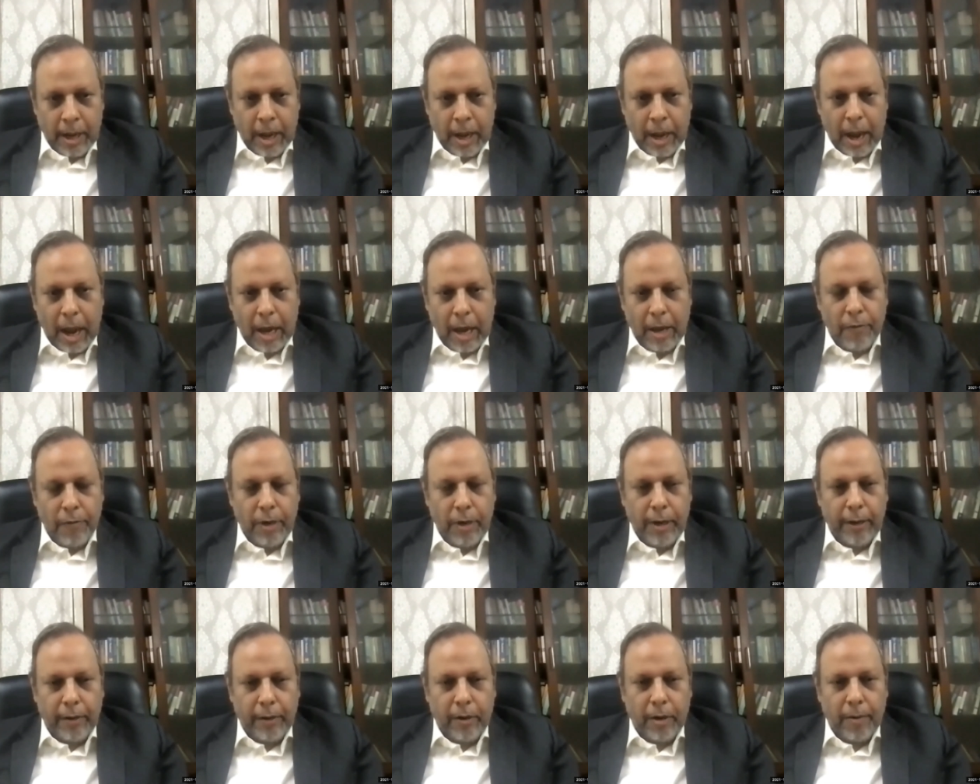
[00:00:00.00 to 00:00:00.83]

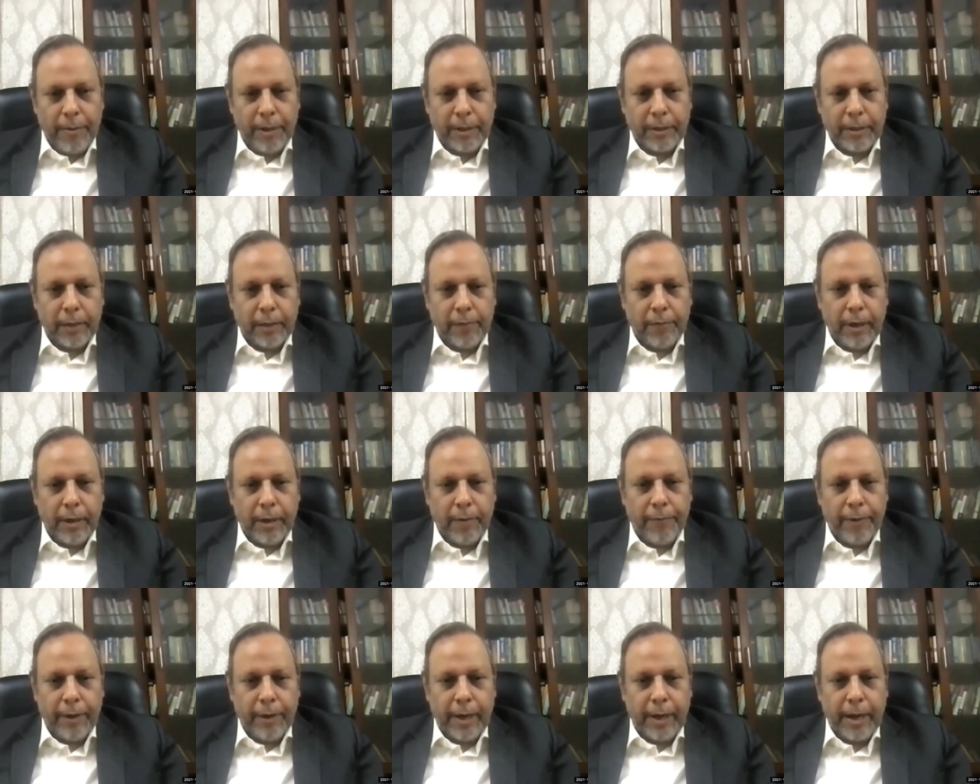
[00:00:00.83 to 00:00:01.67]
Annual Economic Survey
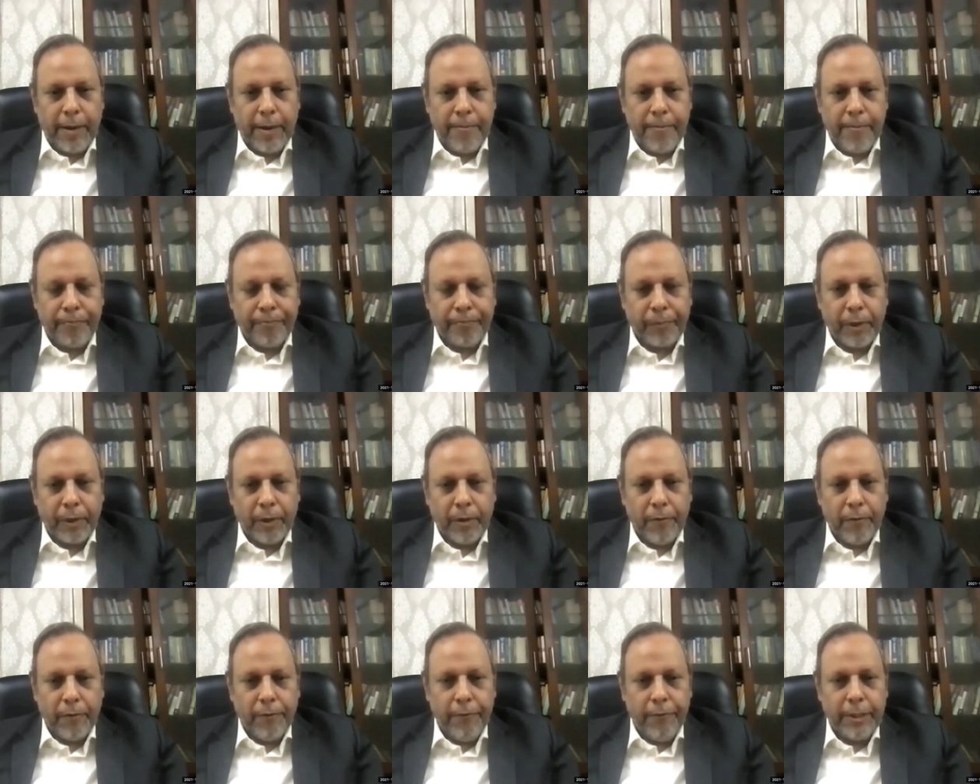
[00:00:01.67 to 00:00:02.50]
of India,
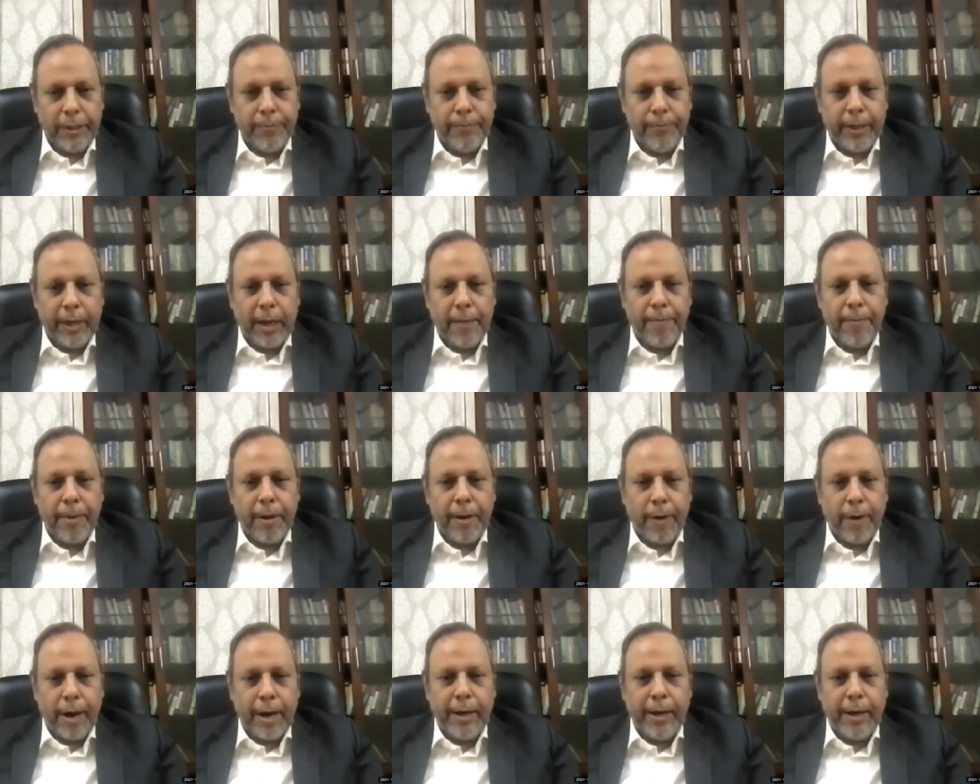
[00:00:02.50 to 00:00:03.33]
which became
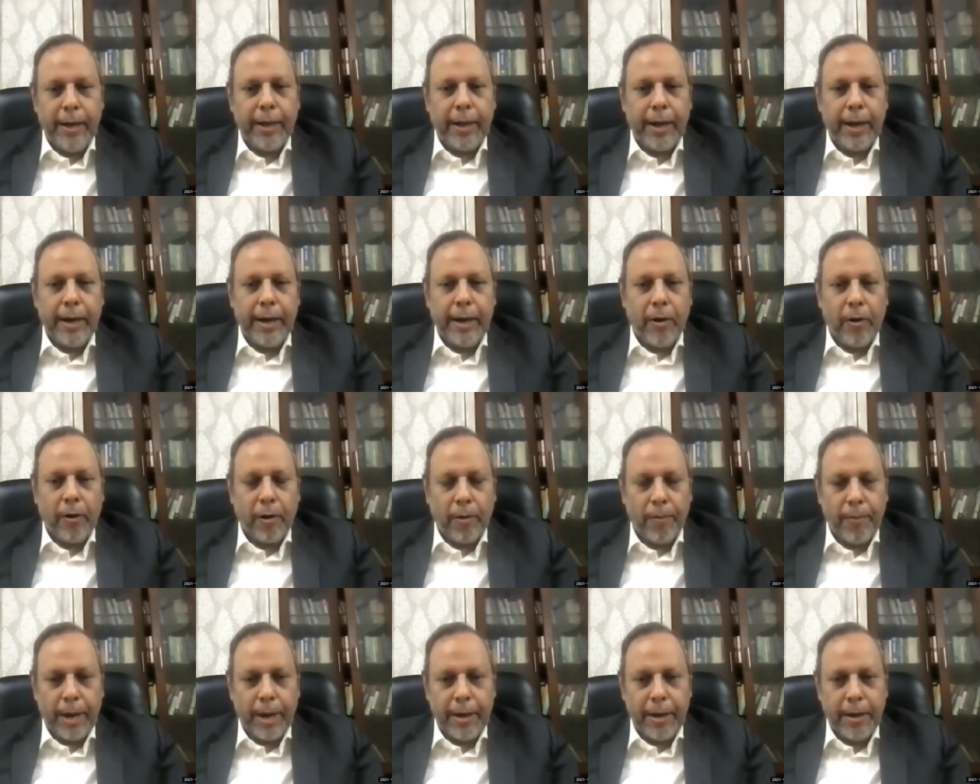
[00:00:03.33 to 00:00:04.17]
a widely read
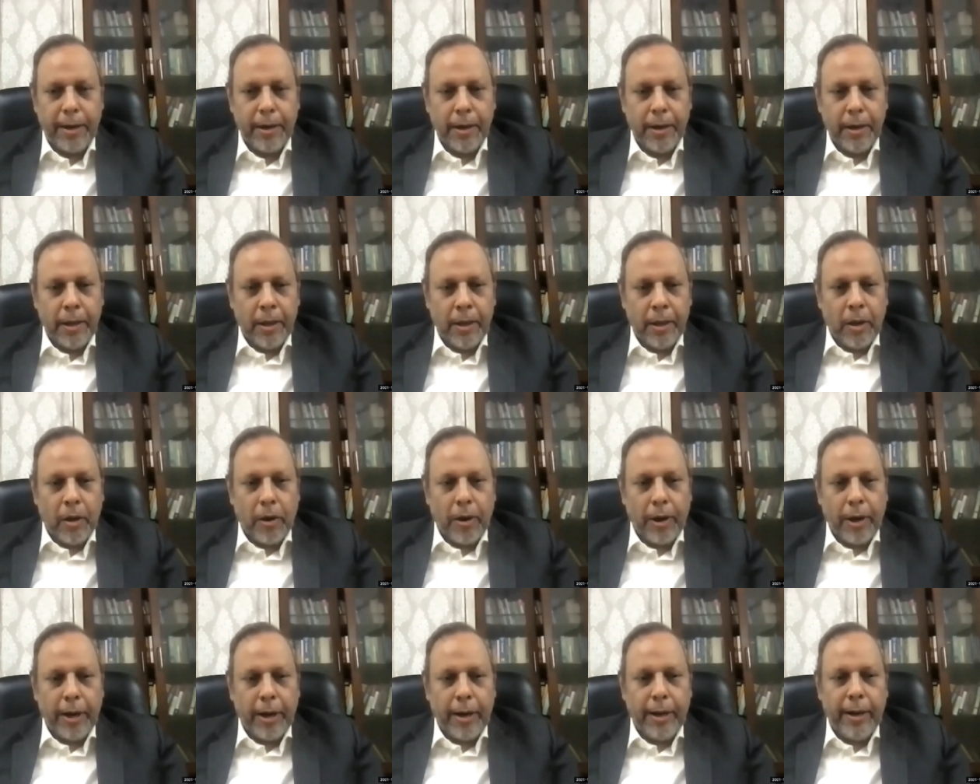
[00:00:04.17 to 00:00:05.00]
document
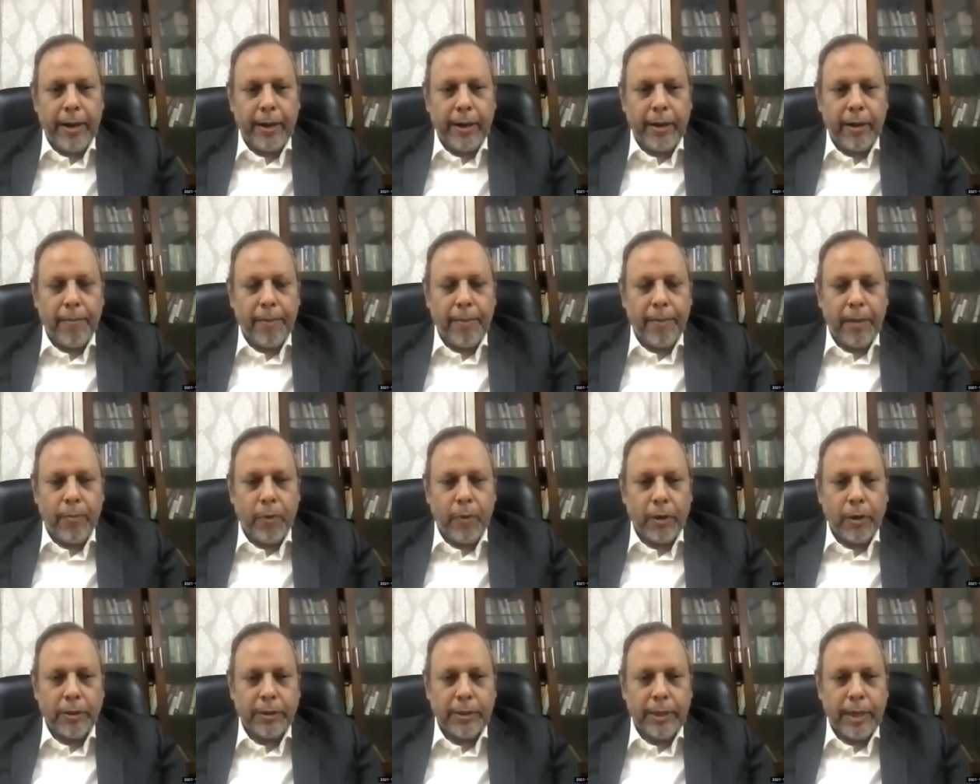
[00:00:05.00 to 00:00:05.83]
on Indian economic
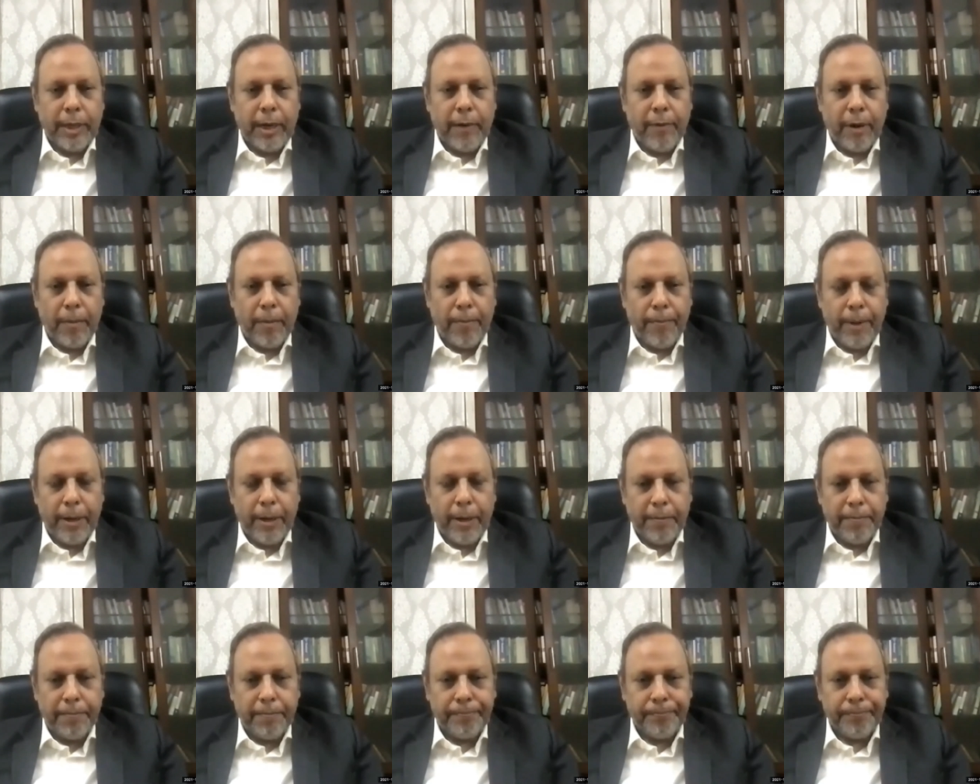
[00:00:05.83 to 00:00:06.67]
policy and
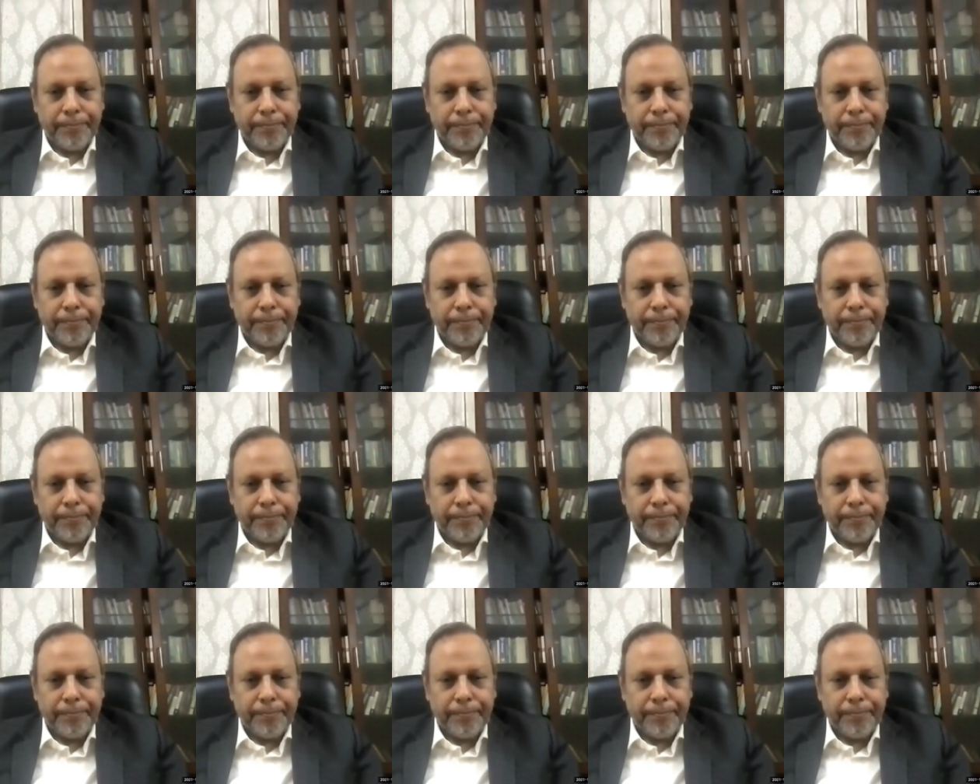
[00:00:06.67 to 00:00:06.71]
development.